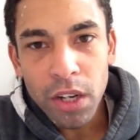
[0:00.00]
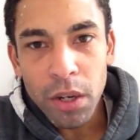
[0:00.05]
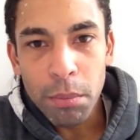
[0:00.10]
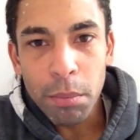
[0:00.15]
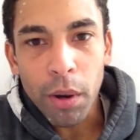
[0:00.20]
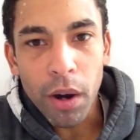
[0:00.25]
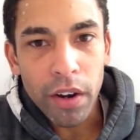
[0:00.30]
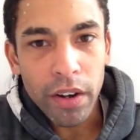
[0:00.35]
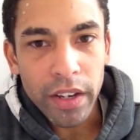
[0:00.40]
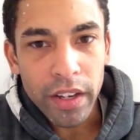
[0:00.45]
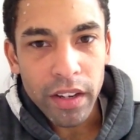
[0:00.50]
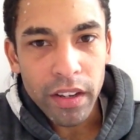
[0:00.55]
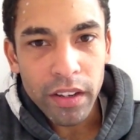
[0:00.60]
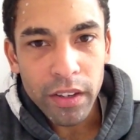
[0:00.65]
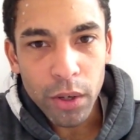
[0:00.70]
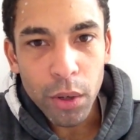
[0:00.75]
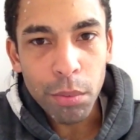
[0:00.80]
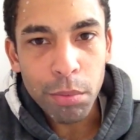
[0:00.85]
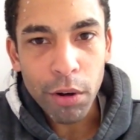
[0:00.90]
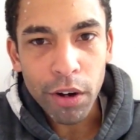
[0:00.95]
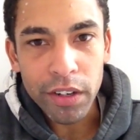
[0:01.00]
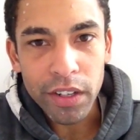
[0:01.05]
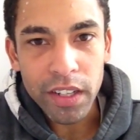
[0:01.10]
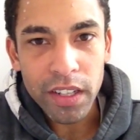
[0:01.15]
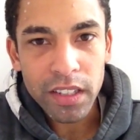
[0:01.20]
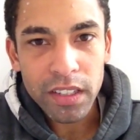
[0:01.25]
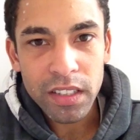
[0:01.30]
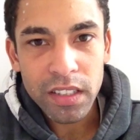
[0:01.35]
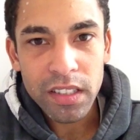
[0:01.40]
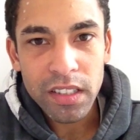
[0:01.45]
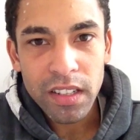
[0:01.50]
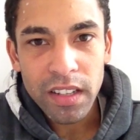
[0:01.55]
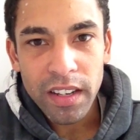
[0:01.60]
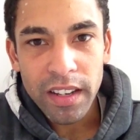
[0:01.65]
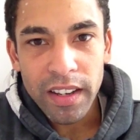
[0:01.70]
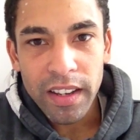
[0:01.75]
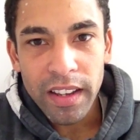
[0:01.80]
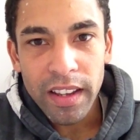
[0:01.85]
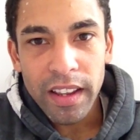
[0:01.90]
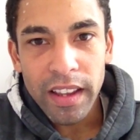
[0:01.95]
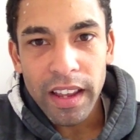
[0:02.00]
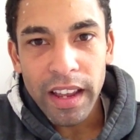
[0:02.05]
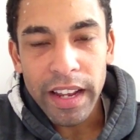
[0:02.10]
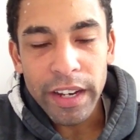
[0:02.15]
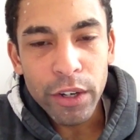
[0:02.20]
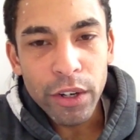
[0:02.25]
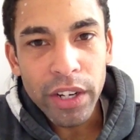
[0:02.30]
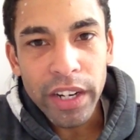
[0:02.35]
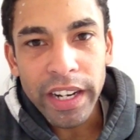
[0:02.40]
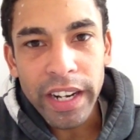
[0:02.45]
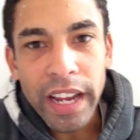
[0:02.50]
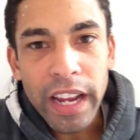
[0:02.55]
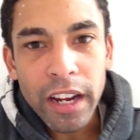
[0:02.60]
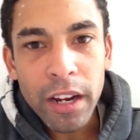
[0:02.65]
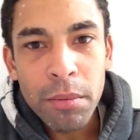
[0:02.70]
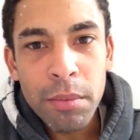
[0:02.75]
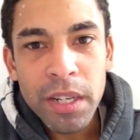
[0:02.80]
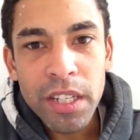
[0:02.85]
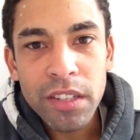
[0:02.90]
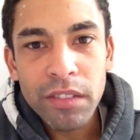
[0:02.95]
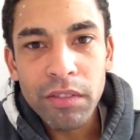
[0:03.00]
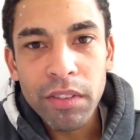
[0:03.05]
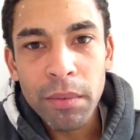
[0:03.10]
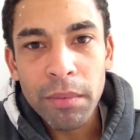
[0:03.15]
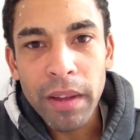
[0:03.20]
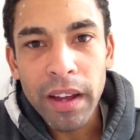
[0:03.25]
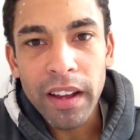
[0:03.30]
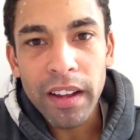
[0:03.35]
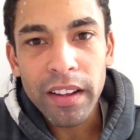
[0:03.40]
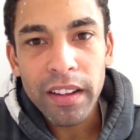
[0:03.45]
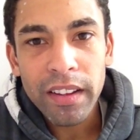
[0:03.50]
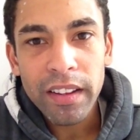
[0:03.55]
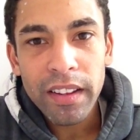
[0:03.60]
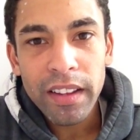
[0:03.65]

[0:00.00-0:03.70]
buy your product, and you're going to get a commission from that,